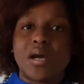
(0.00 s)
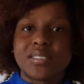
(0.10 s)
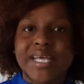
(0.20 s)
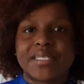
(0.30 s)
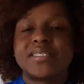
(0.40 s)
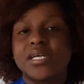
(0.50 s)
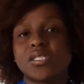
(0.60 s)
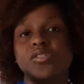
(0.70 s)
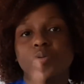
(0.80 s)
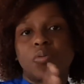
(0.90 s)

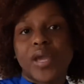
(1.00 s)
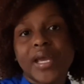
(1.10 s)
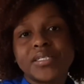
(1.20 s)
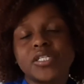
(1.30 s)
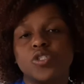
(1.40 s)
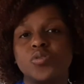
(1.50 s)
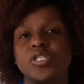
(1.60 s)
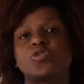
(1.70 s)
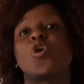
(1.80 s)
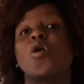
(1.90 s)
dissect the word into
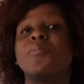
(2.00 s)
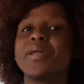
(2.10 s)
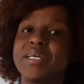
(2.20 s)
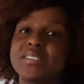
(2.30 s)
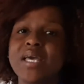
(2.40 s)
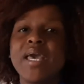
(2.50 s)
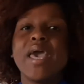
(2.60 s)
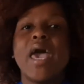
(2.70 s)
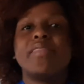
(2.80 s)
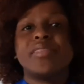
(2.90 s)
its component,
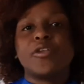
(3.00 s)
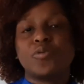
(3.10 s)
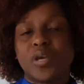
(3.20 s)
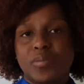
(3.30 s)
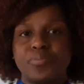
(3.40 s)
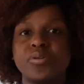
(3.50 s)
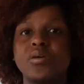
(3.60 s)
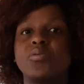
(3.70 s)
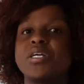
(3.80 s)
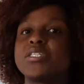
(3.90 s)
and then you can put the
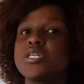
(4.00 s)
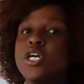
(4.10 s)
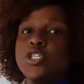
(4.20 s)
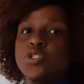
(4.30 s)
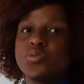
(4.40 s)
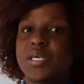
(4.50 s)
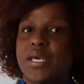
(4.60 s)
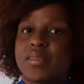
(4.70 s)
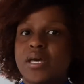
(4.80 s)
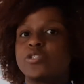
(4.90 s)
words
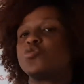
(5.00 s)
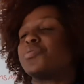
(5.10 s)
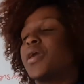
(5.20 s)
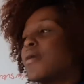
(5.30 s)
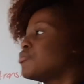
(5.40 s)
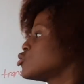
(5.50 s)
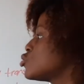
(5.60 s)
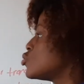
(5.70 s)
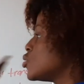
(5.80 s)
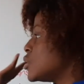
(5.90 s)
together to be able
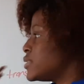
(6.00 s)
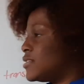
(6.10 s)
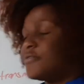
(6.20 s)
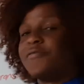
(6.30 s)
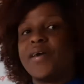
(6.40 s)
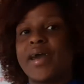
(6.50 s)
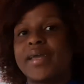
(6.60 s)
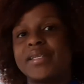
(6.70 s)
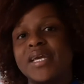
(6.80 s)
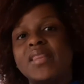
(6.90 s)
to
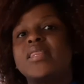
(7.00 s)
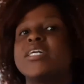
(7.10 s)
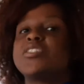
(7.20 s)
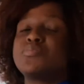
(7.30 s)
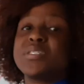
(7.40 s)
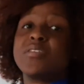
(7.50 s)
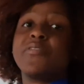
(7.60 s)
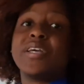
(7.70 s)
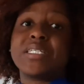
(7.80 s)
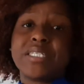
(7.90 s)
define that
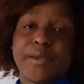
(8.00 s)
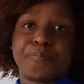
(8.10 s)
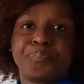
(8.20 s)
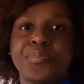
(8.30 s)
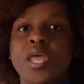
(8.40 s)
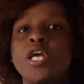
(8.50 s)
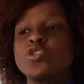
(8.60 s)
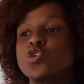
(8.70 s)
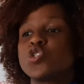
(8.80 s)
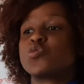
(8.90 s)
specific term.
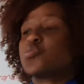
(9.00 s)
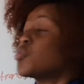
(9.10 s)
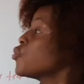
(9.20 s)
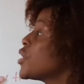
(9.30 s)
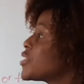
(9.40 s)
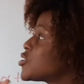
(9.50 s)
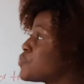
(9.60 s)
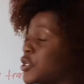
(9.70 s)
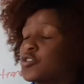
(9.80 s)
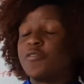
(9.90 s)
So with
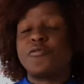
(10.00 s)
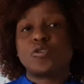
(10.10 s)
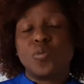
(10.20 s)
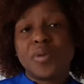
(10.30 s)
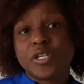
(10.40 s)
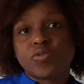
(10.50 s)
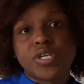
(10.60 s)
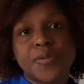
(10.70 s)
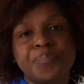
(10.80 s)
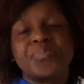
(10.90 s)
spectrophotometry,